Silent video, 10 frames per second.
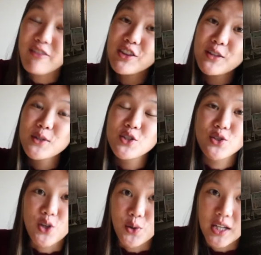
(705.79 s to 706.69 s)
everything was
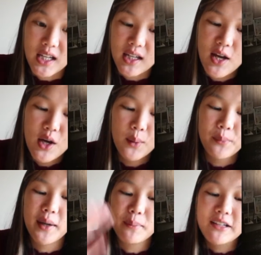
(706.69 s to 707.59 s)
soaking.
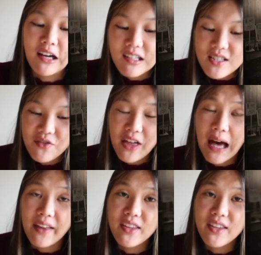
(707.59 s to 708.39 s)
But because of that, the